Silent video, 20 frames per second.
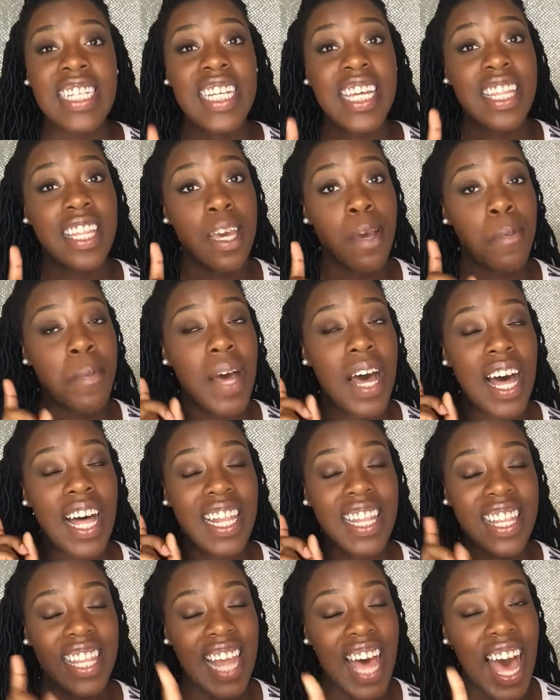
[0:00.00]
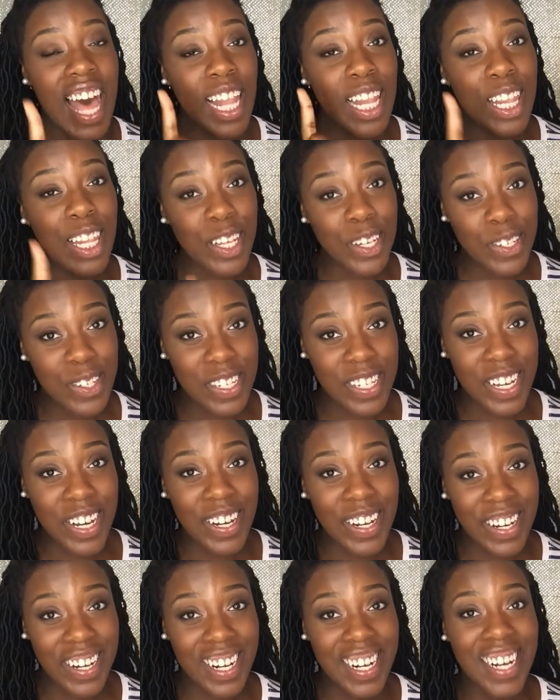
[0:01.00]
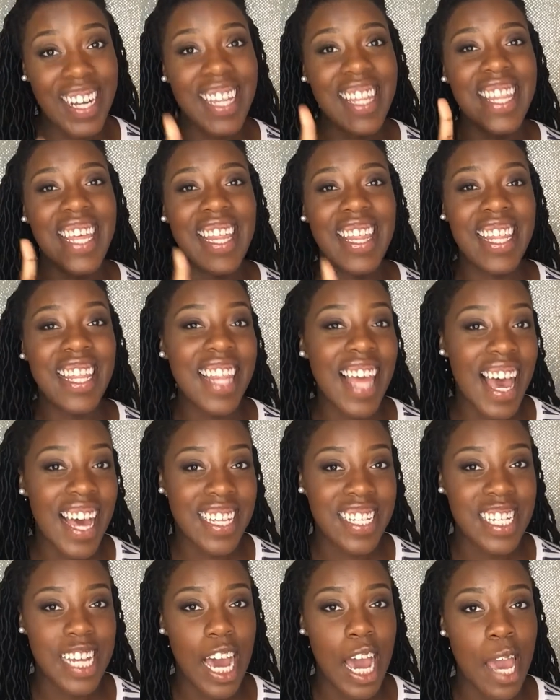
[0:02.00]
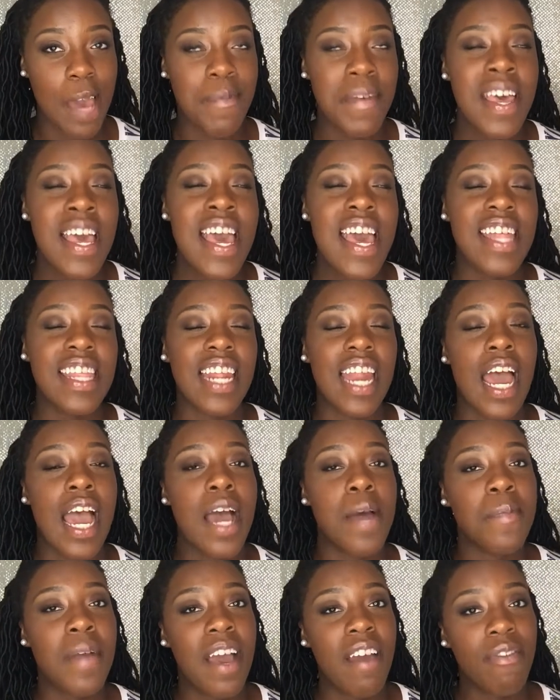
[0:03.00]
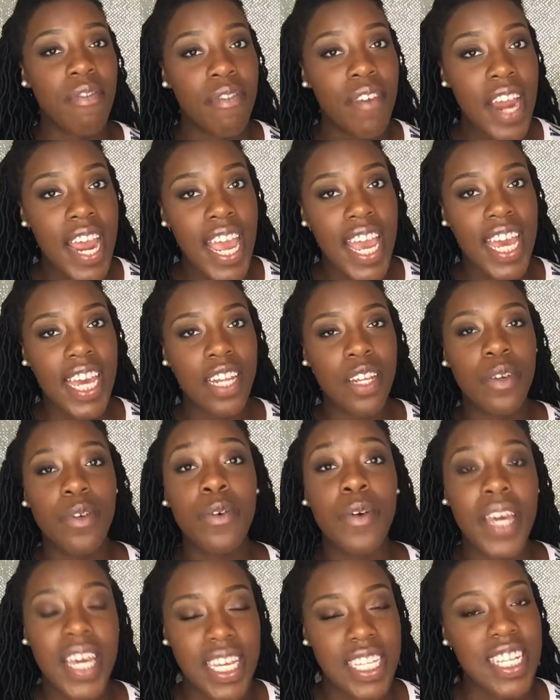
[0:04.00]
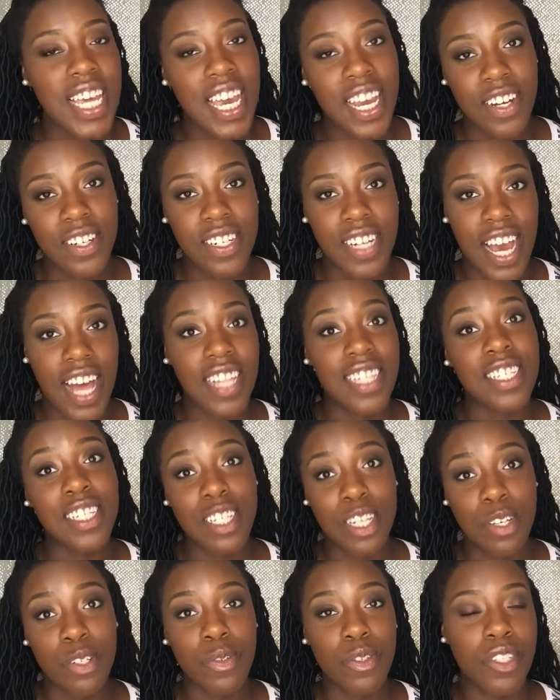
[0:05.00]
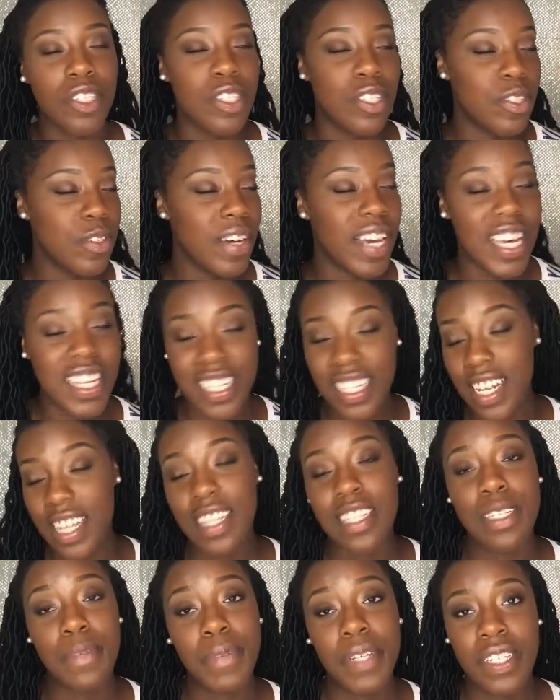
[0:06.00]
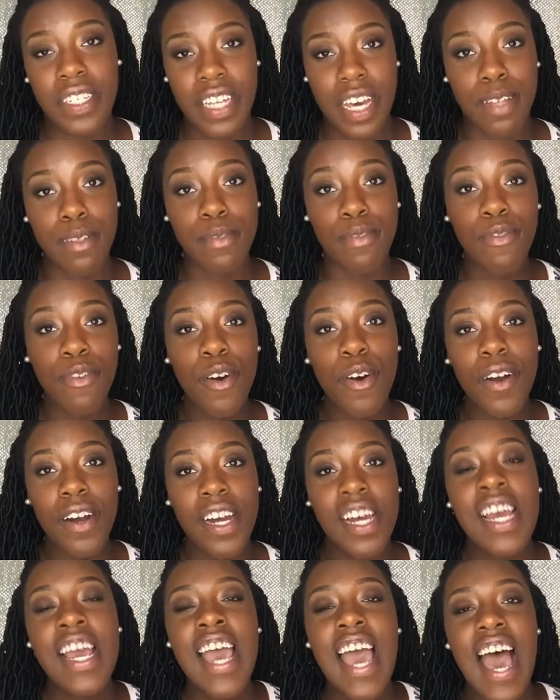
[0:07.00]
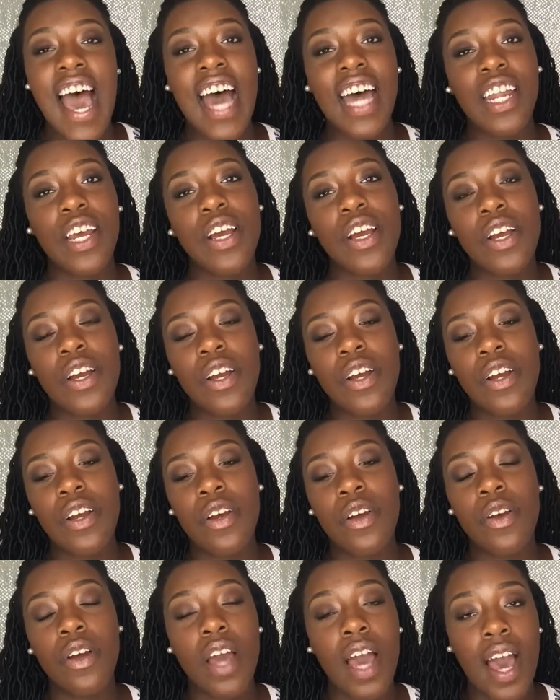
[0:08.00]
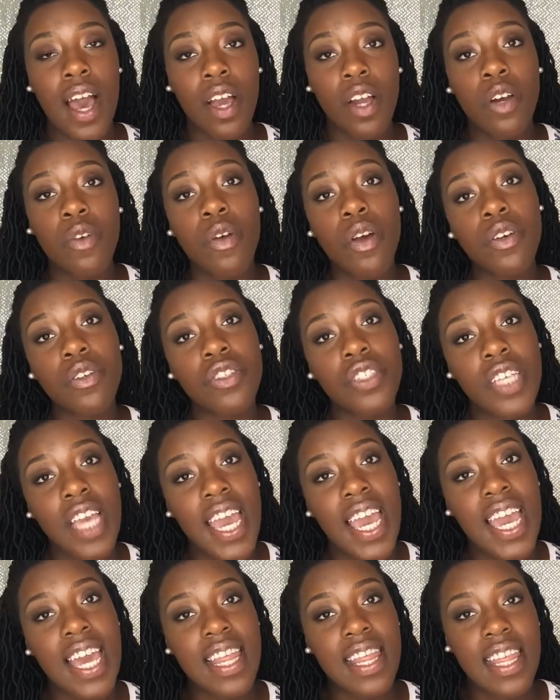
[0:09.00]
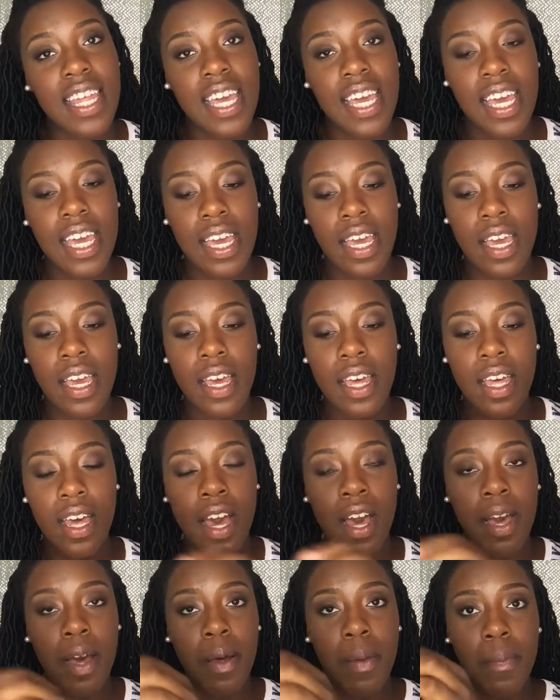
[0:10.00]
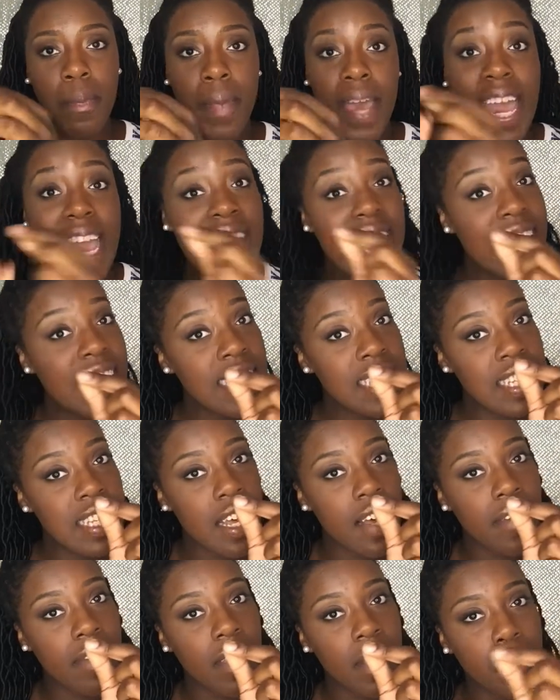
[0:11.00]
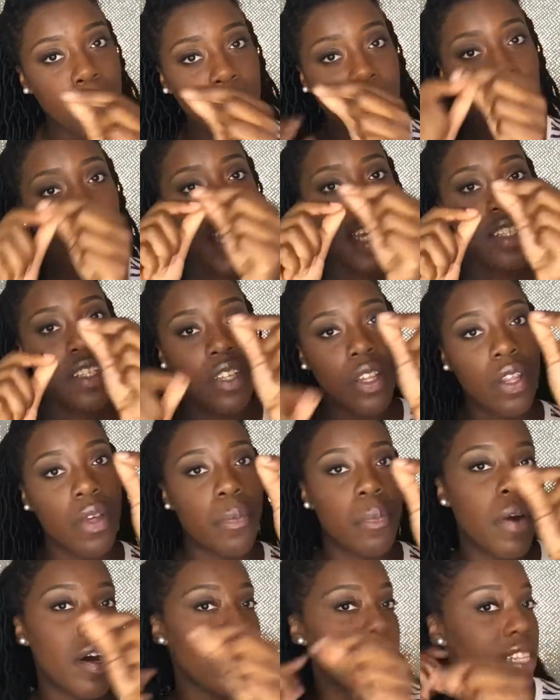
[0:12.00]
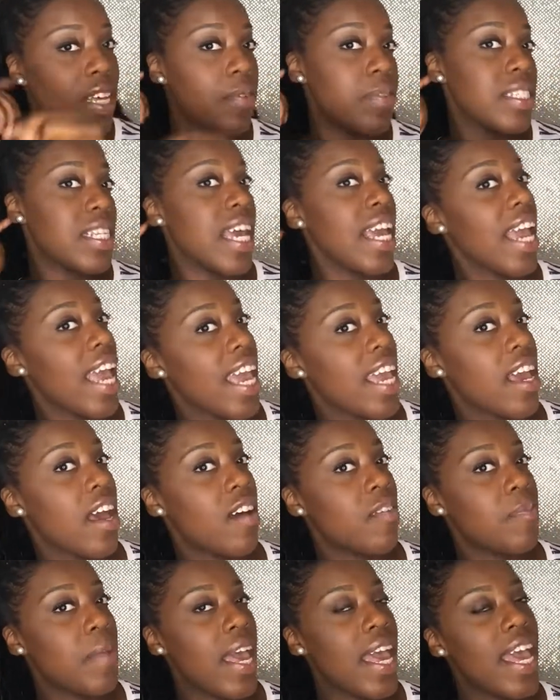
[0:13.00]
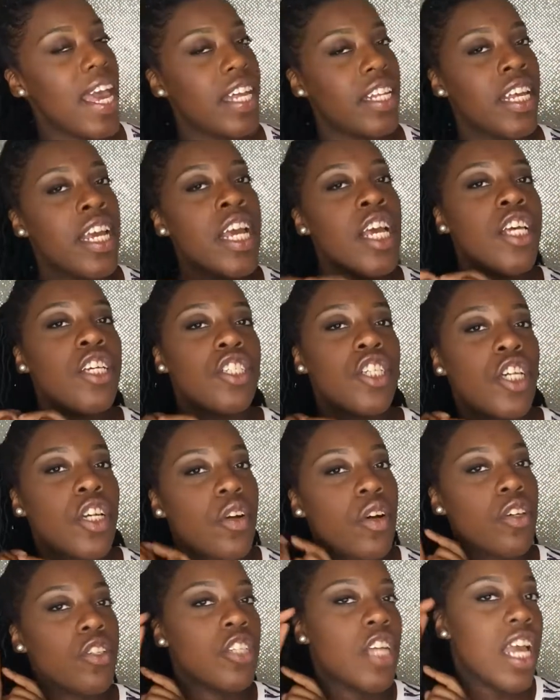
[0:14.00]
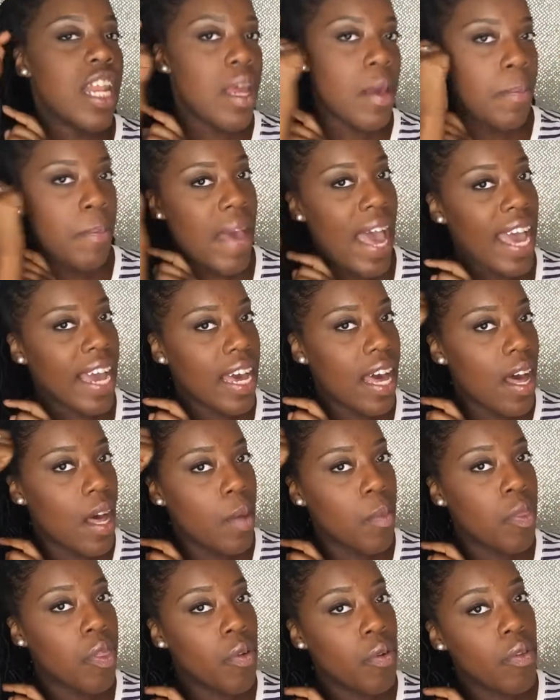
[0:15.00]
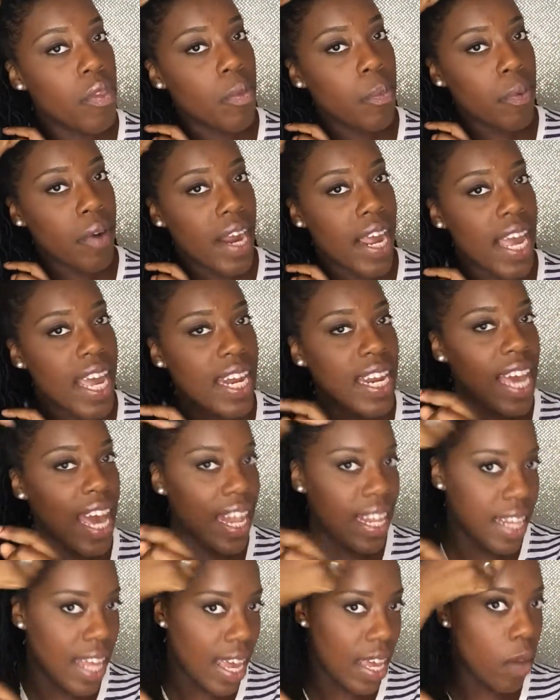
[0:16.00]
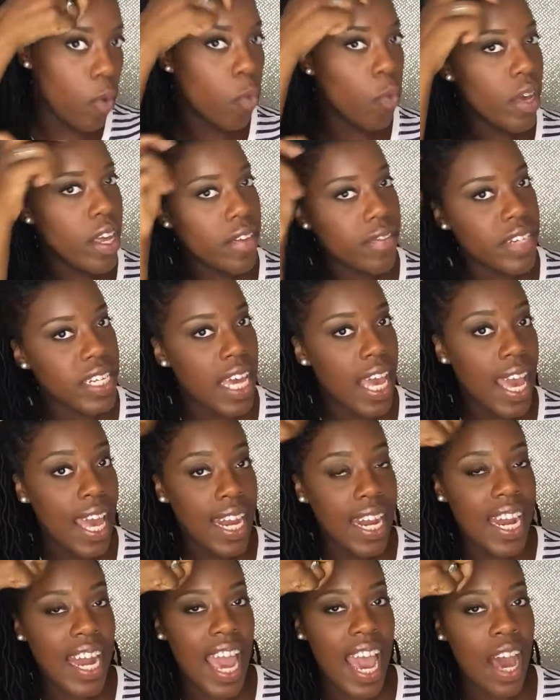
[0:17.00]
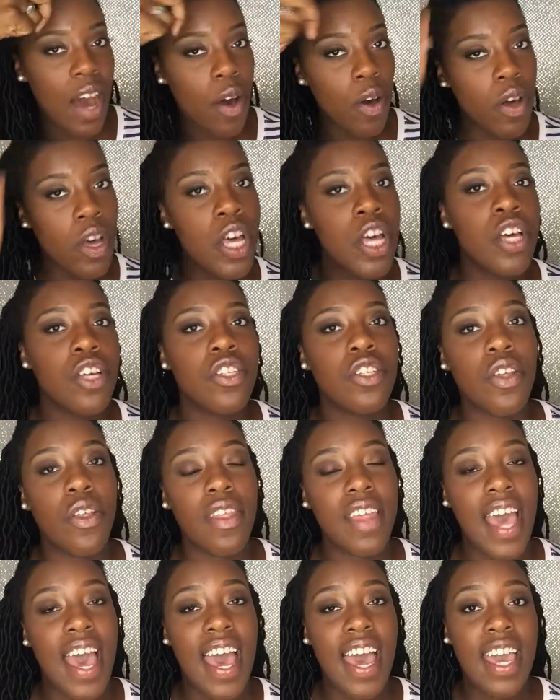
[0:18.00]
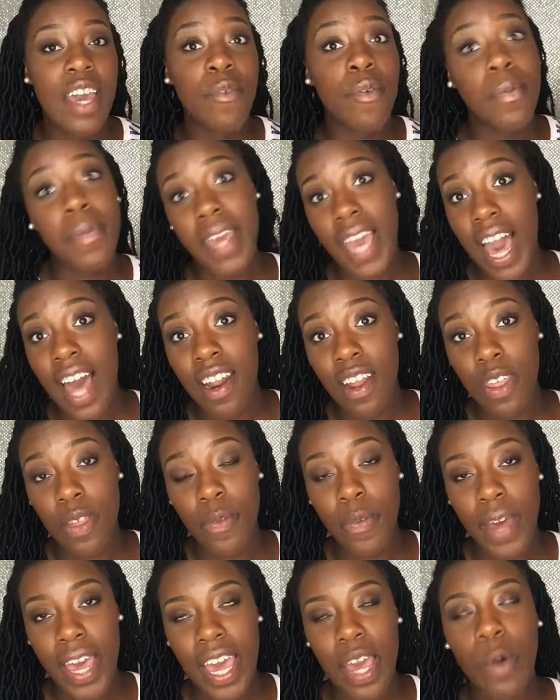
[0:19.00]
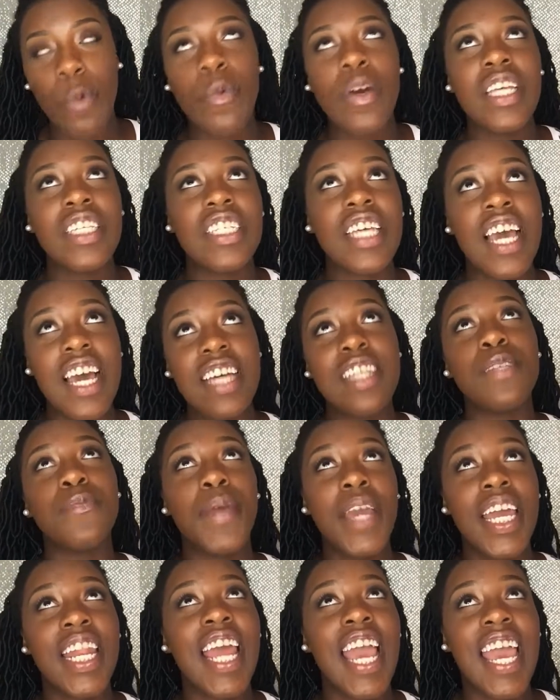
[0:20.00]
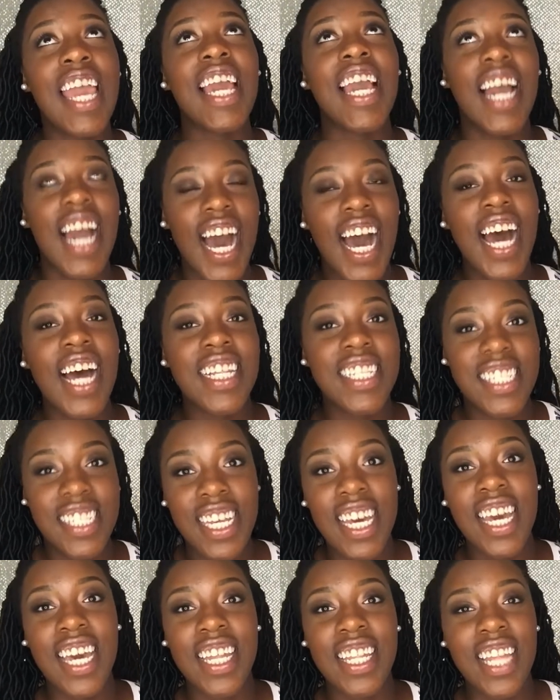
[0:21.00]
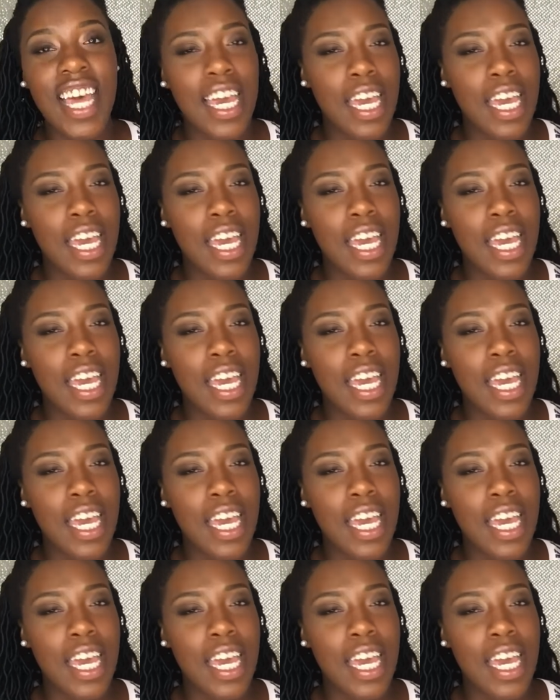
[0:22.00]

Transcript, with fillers: Did them a lot looser than the last time. And then I had my friend, who is a hairstylist and knows what she's doing, has done this a million times before, had her uh, crochet the um, ends of the braid, so the part that was like hanging off my head, she crocheted it back up through the braid, kind of like weaved it in and out so that it would be out of the way, which has been a godsend.